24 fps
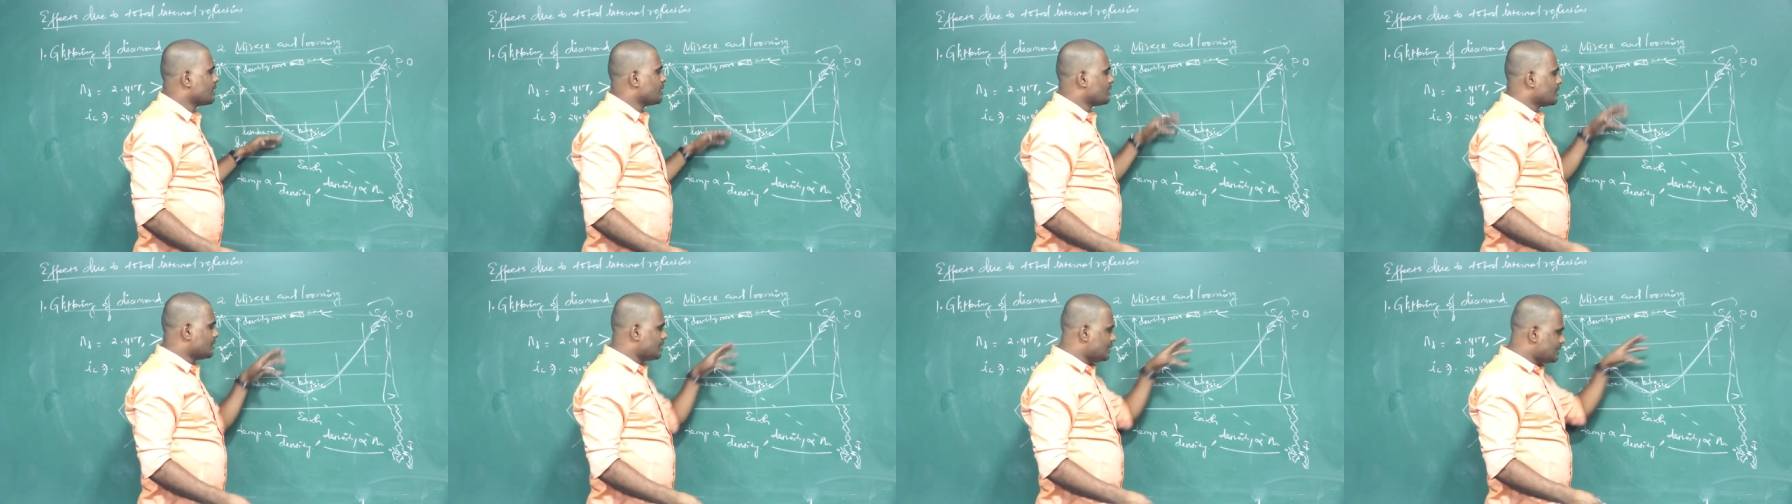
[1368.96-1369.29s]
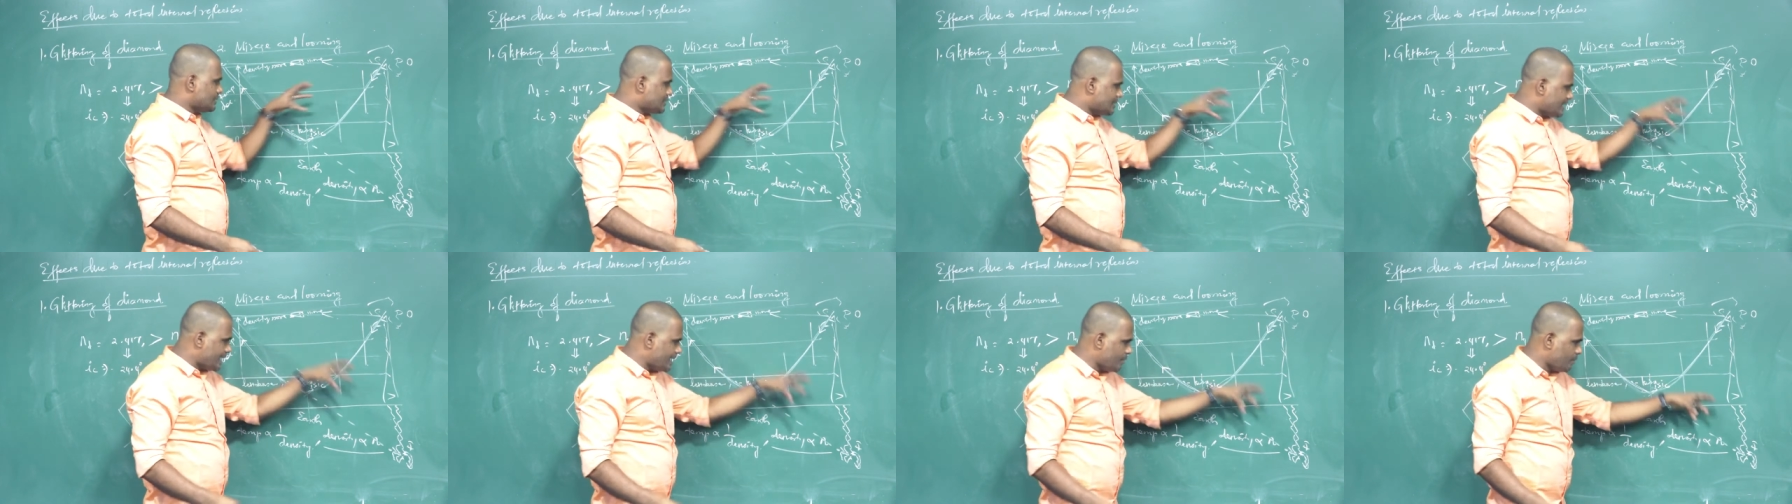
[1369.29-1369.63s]
the
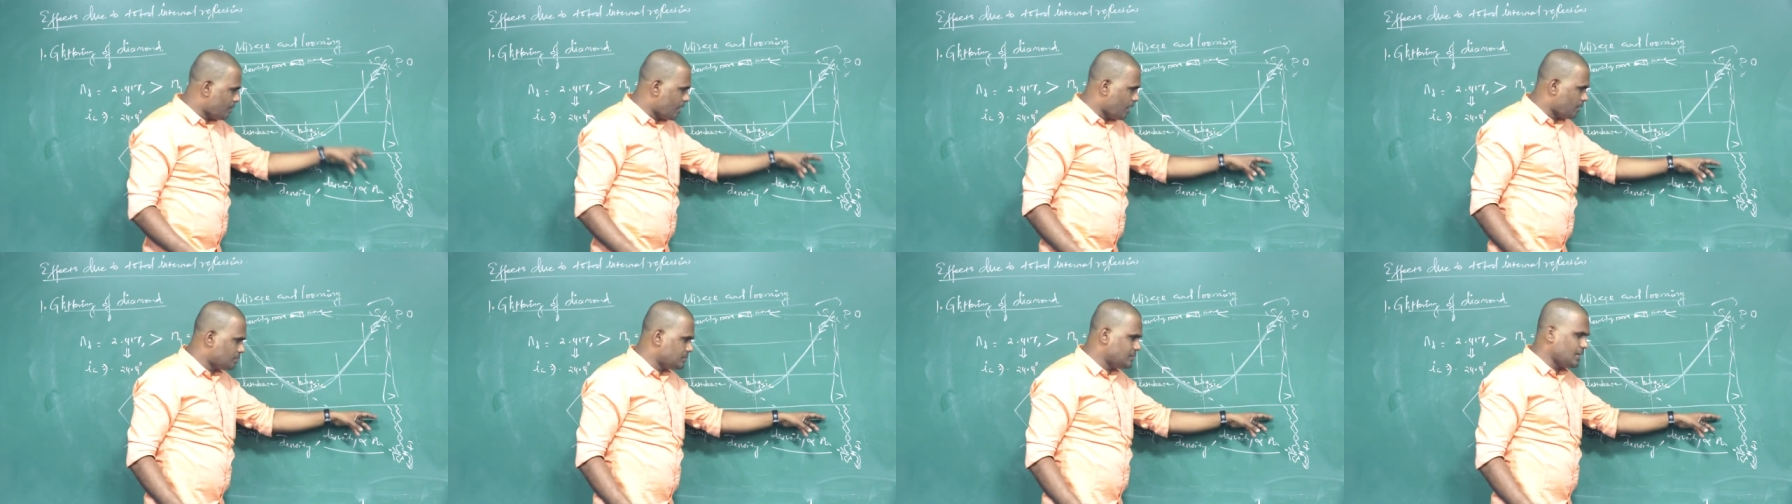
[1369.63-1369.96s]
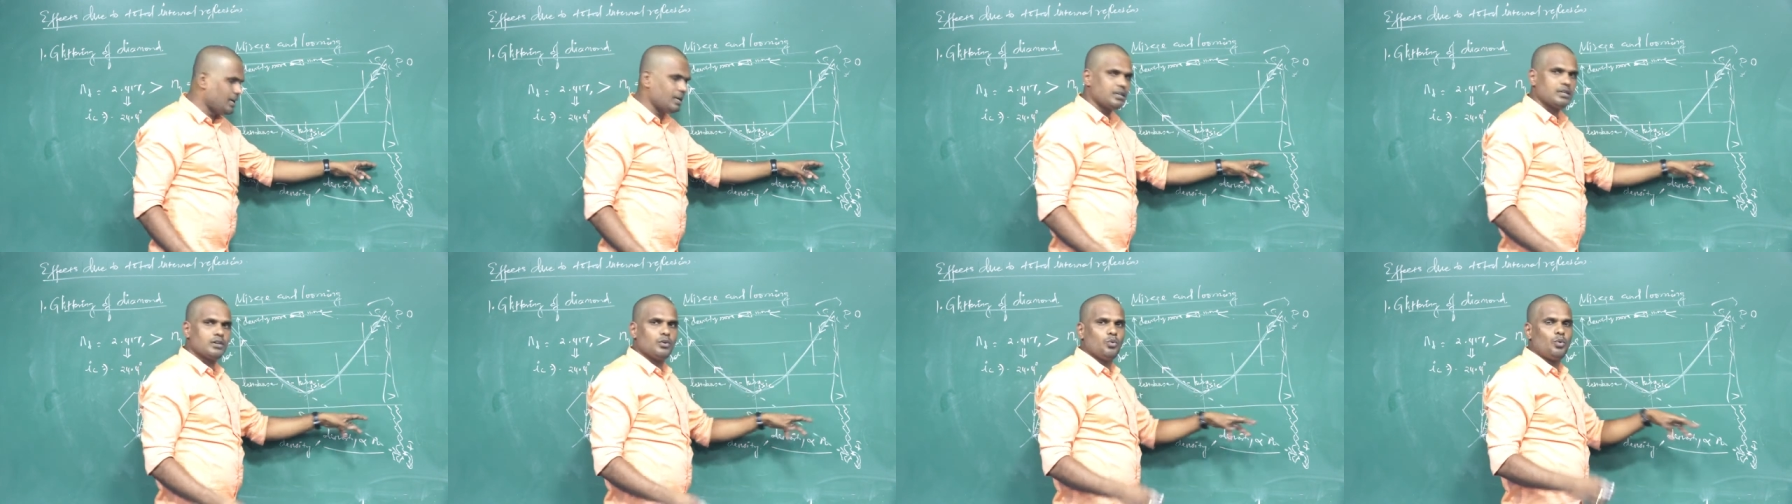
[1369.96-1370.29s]
same
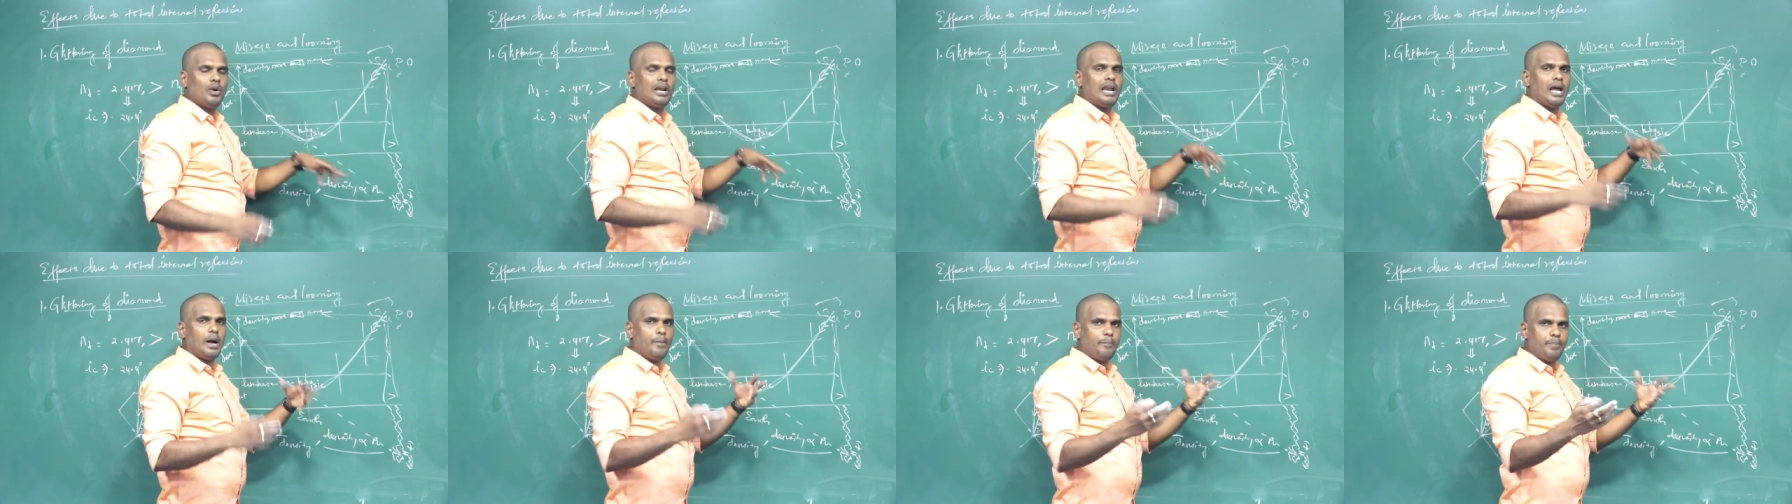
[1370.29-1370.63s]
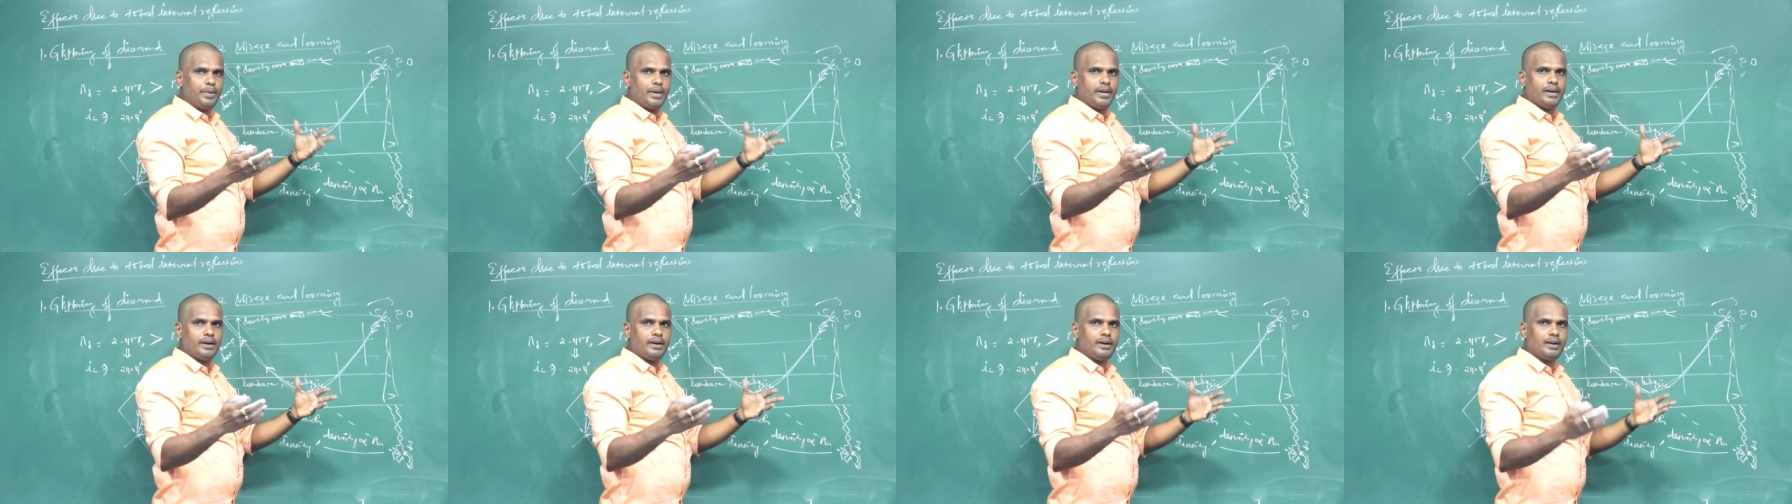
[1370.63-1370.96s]
object will
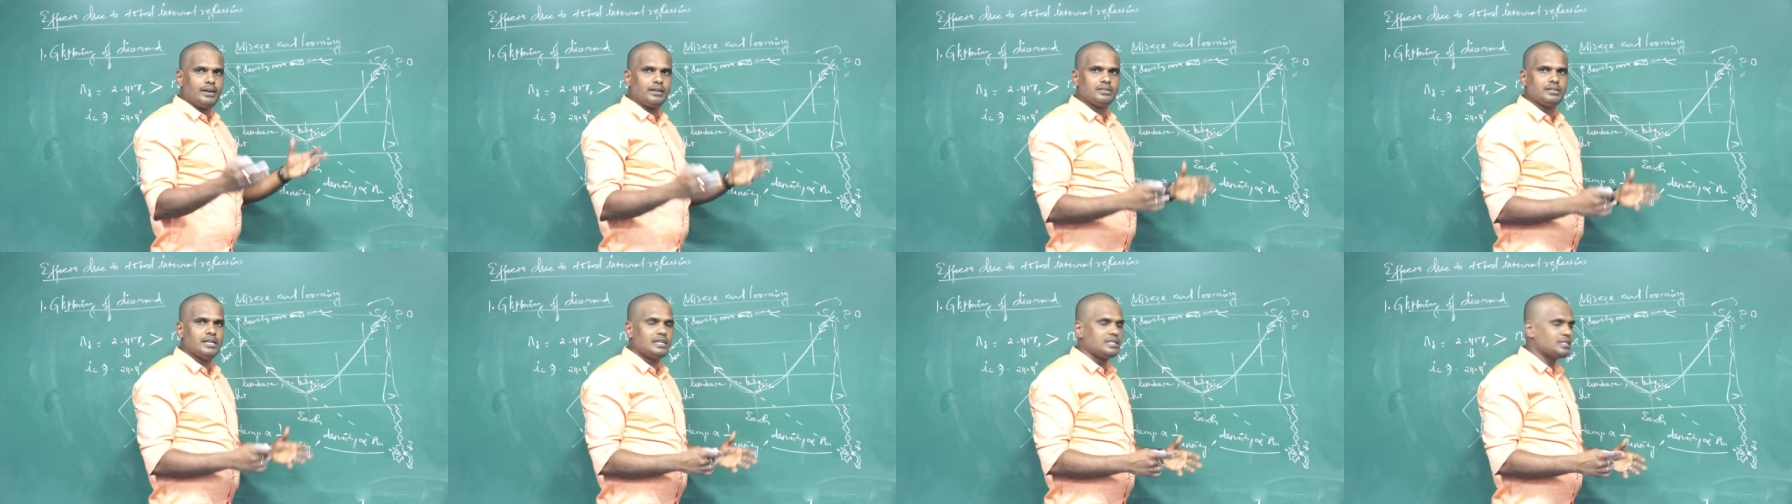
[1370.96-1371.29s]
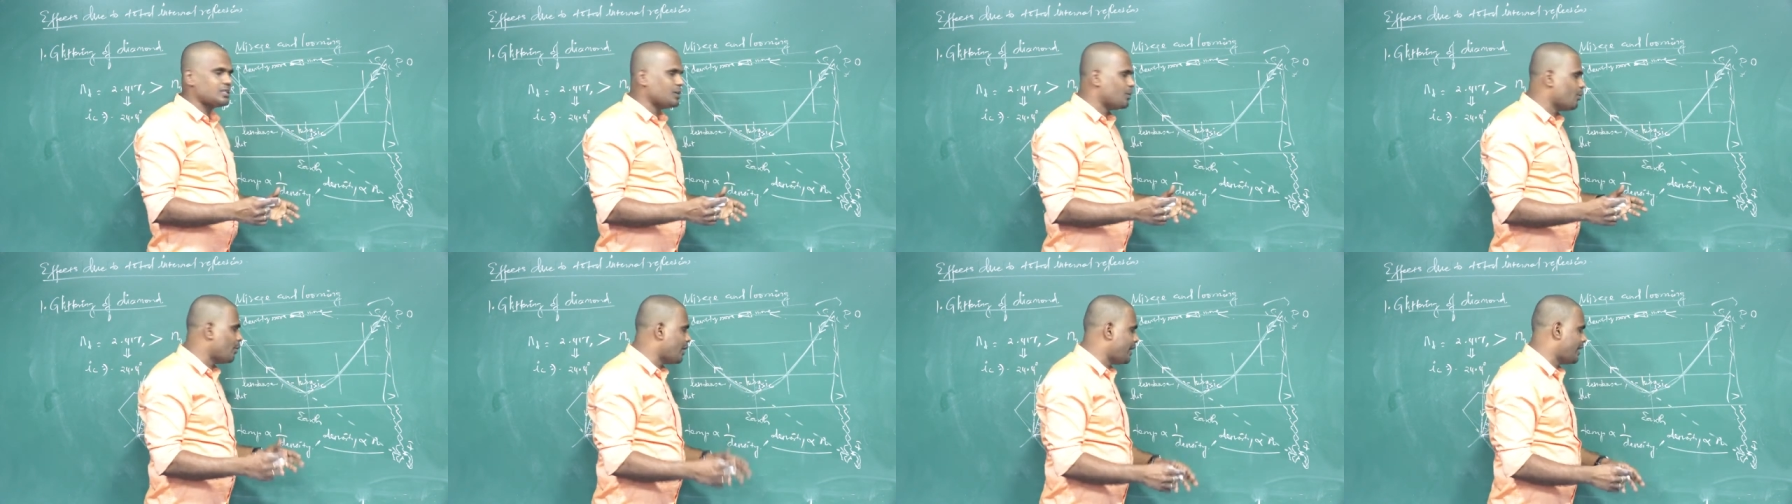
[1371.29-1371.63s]
appear in such
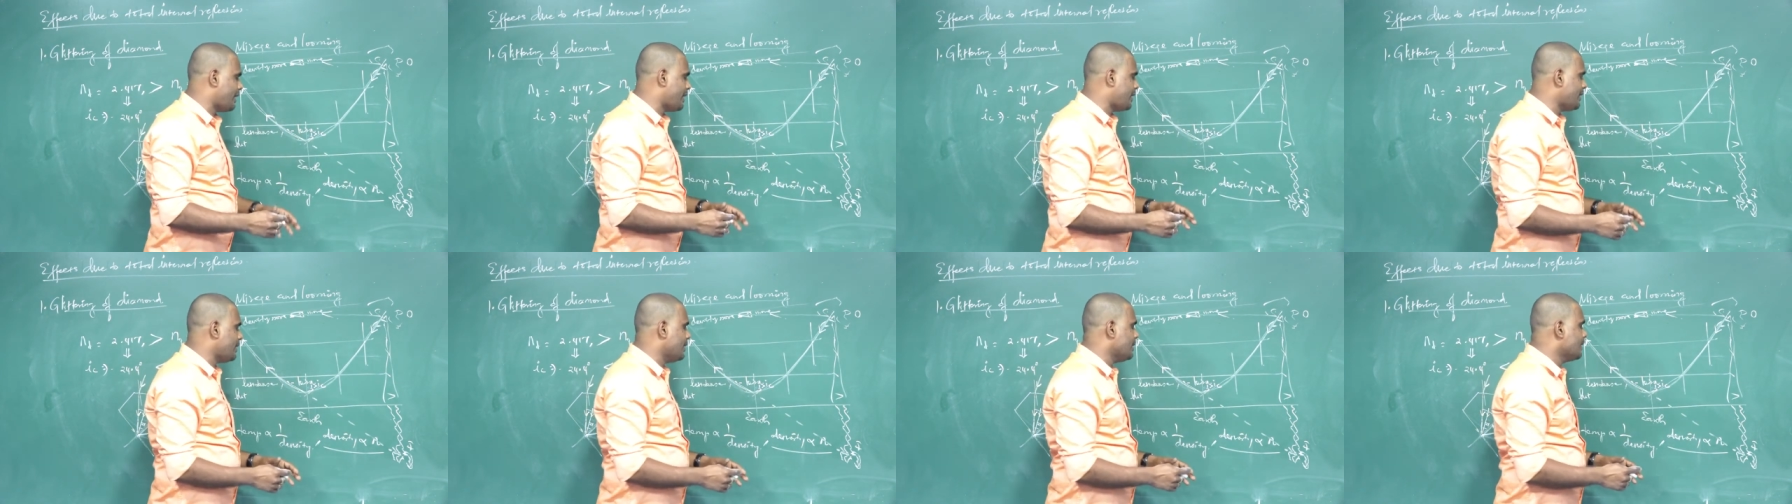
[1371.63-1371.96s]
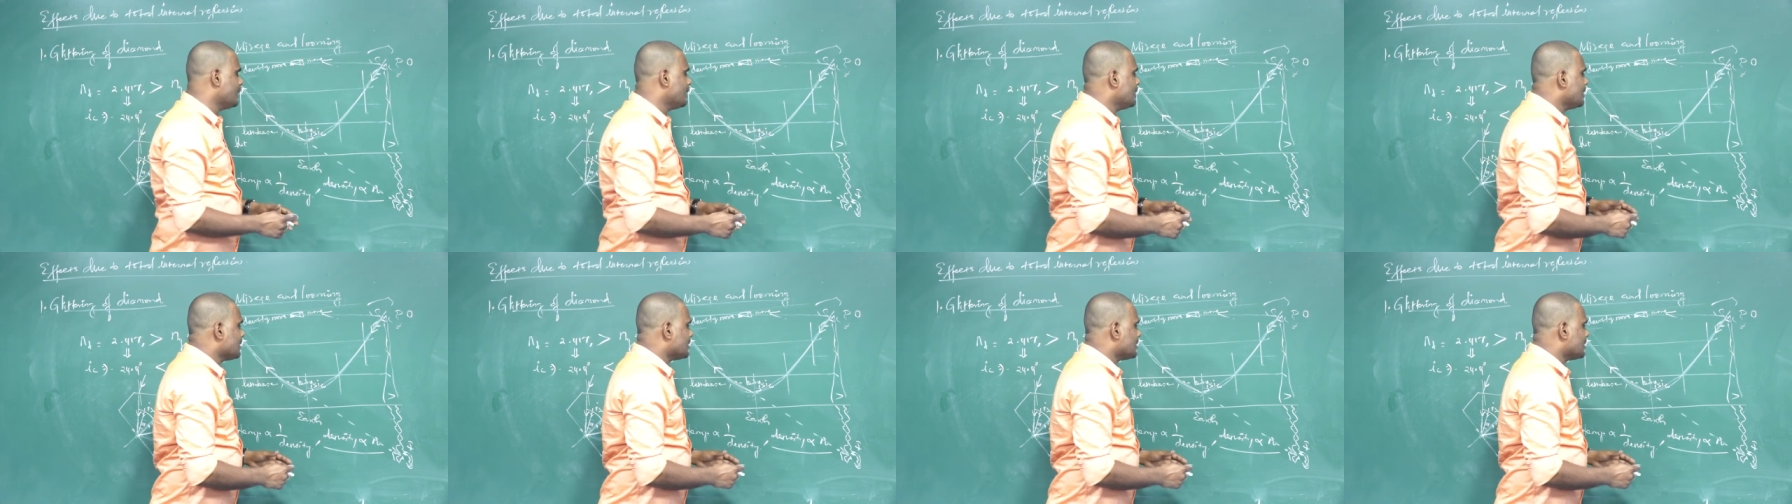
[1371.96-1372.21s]
a way